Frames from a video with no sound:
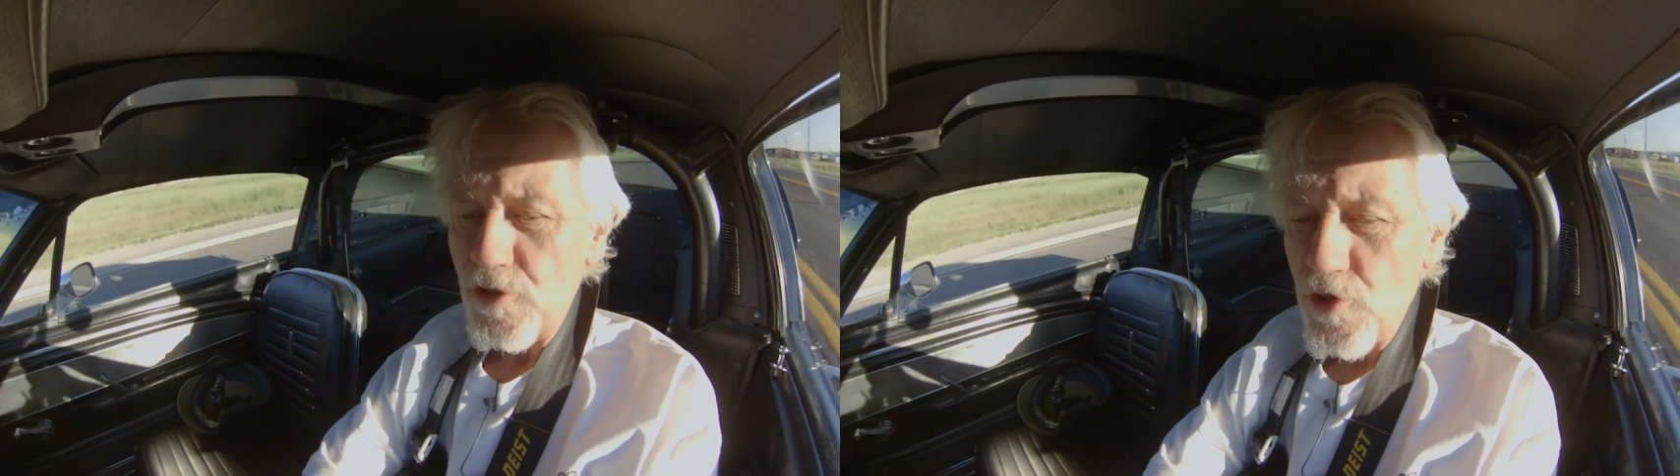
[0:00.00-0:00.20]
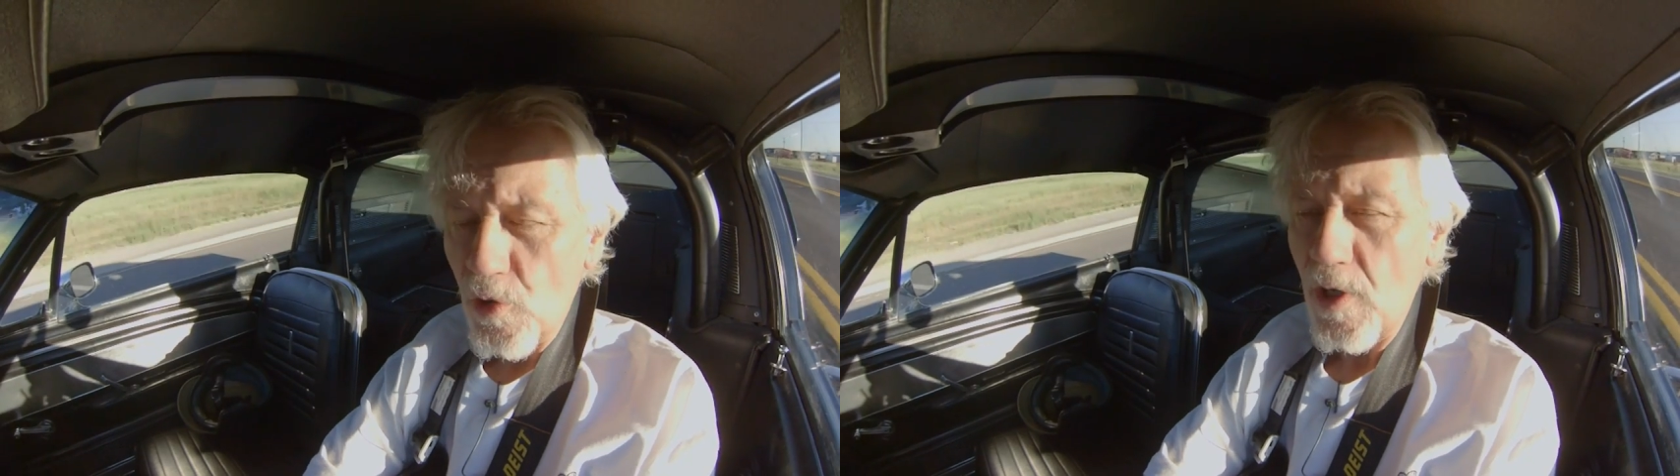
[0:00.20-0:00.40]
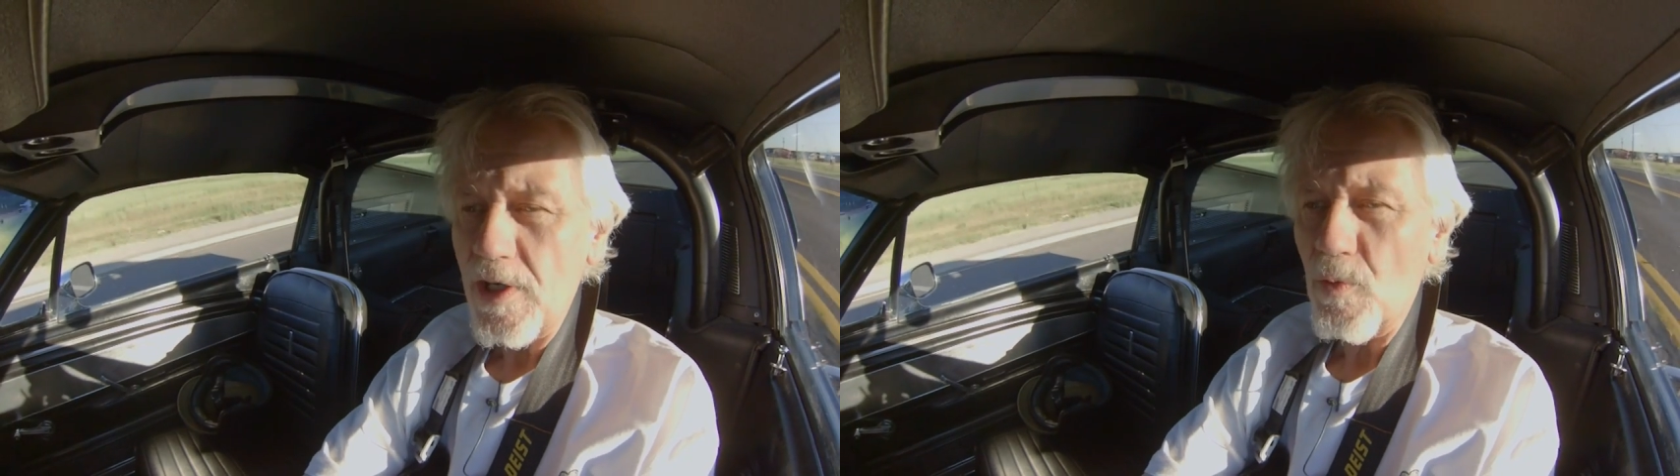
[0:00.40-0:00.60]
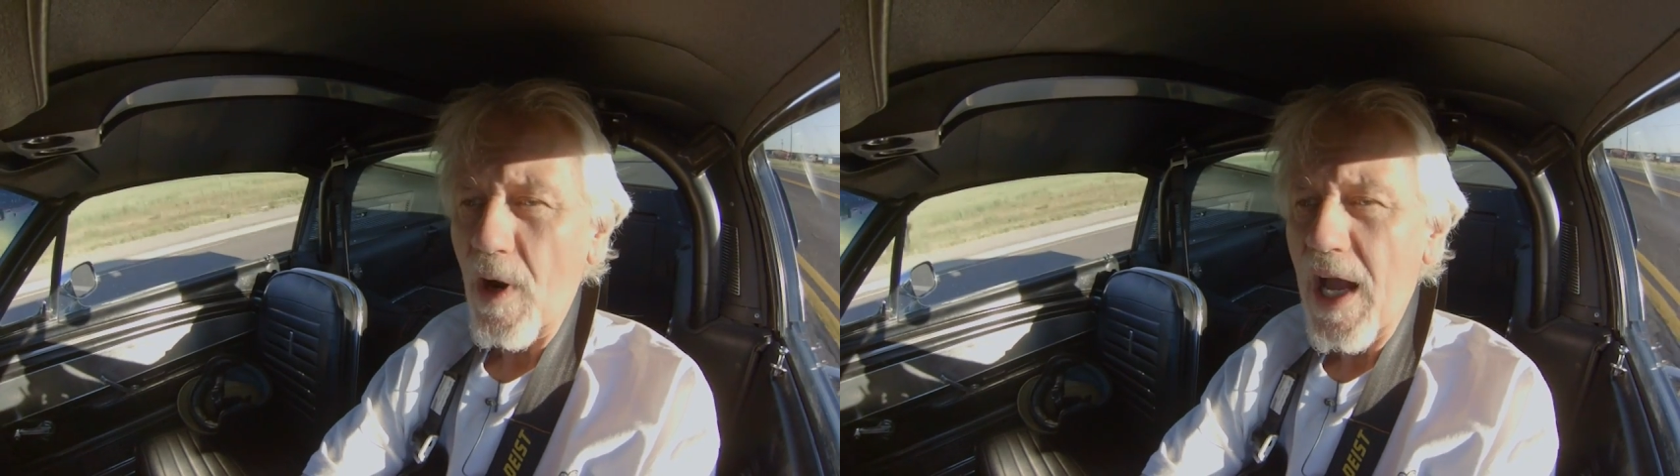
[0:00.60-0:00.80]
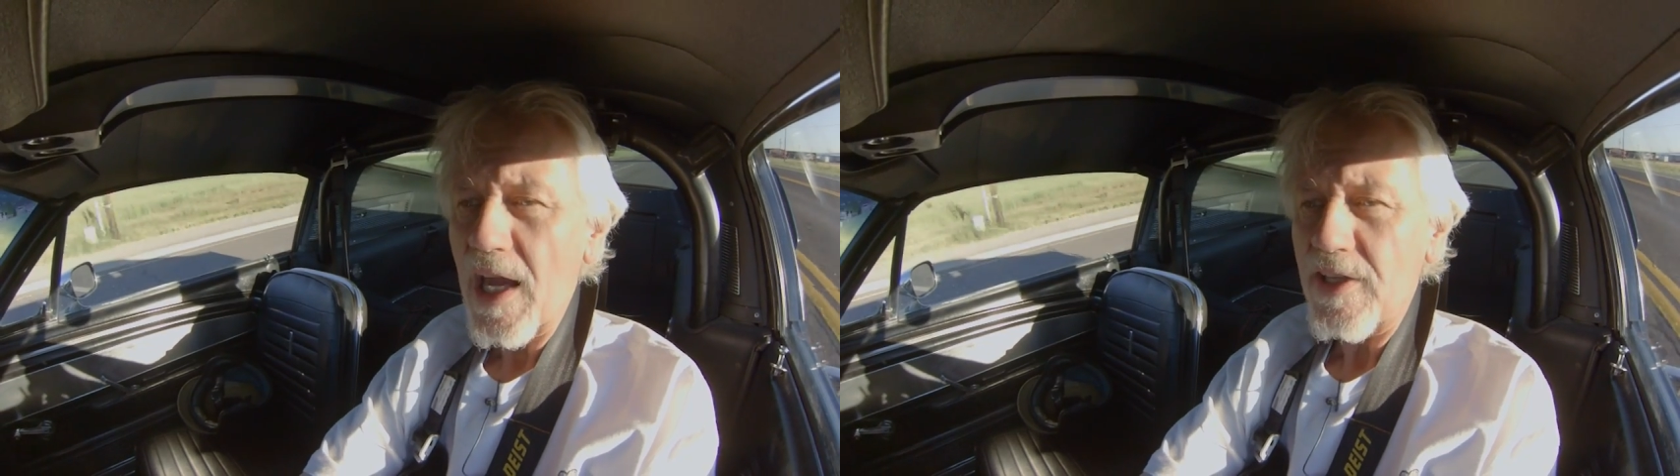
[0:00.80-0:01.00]
Joy
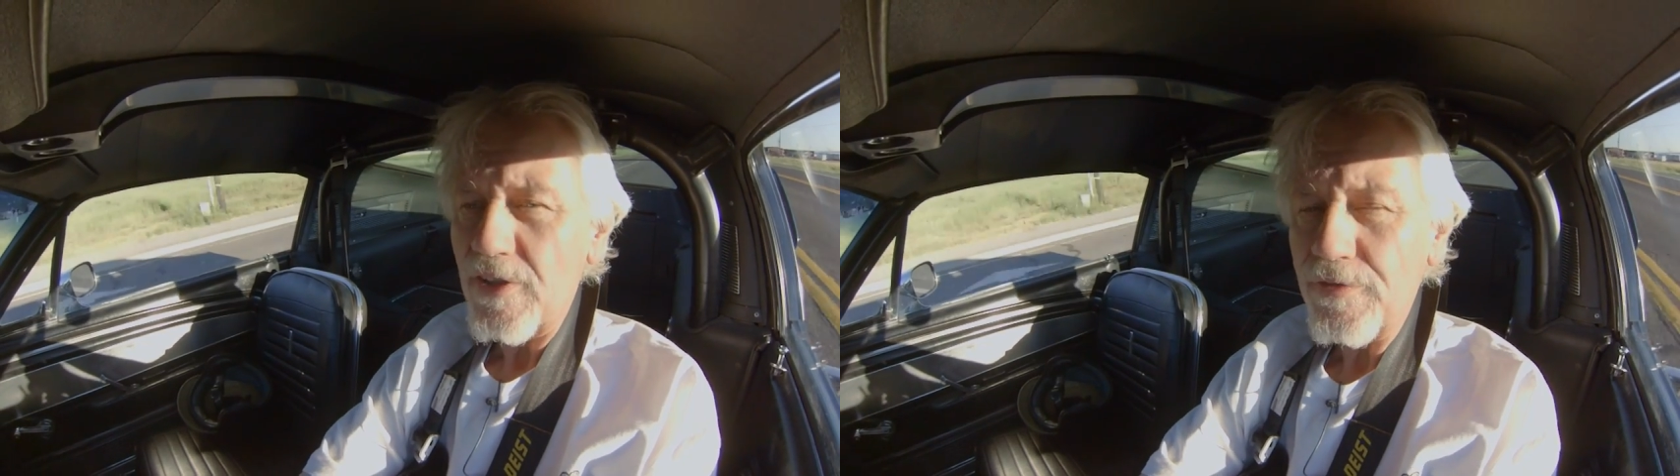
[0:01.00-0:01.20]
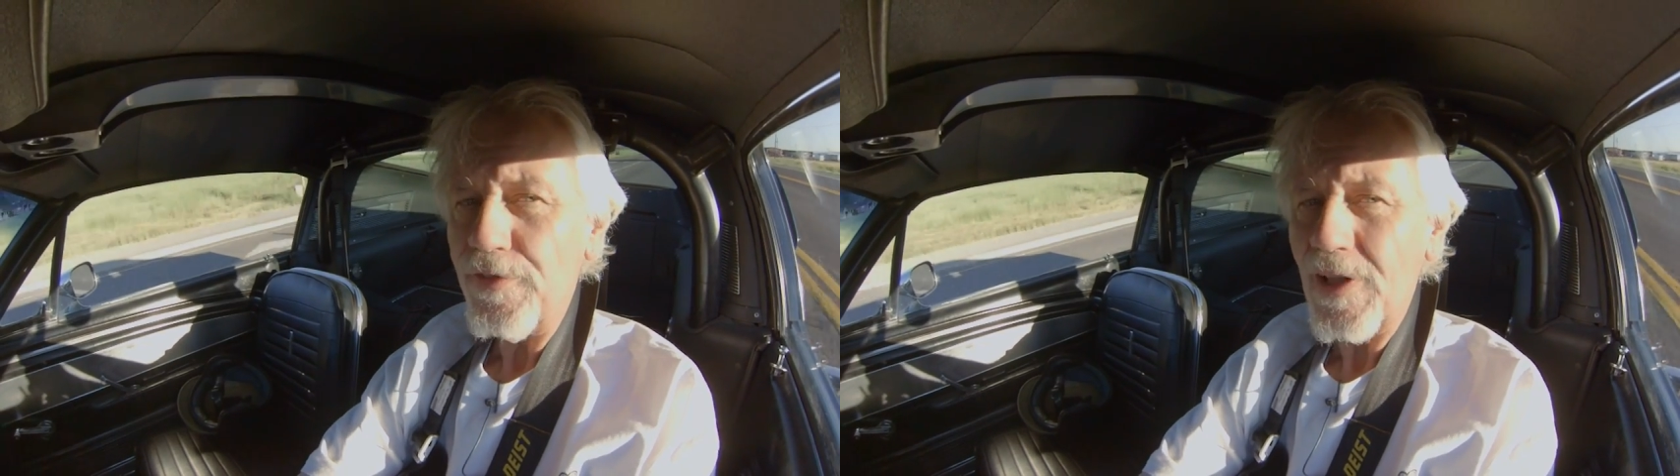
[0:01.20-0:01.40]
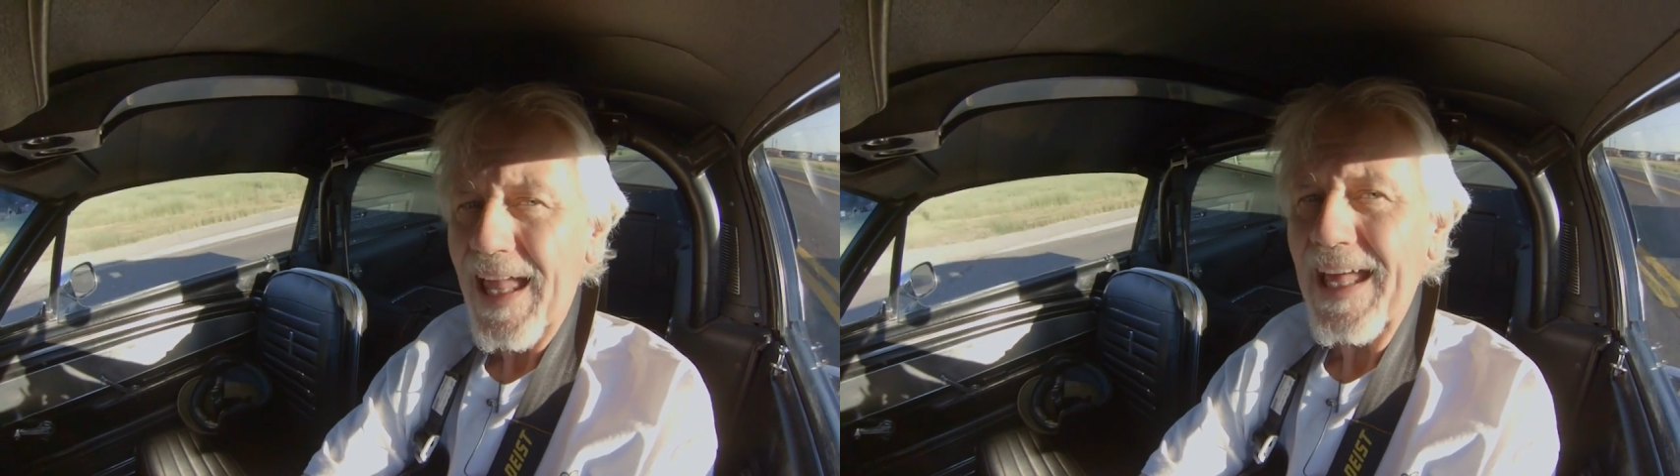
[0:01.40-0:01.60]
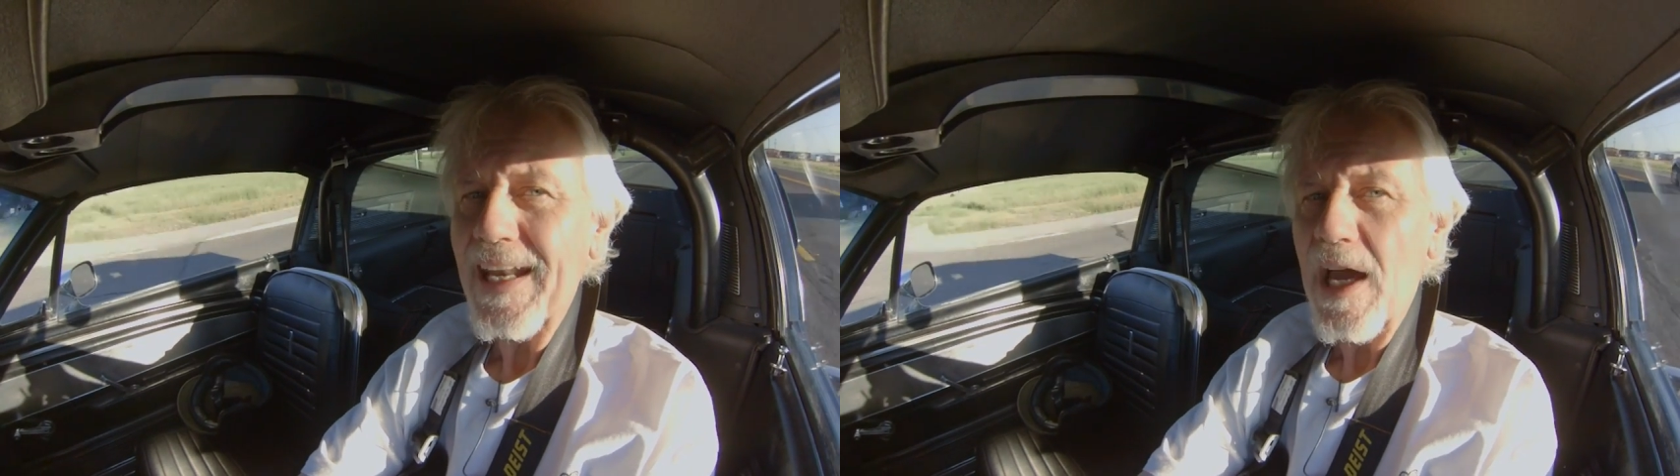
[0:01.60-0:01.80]
Ride Flat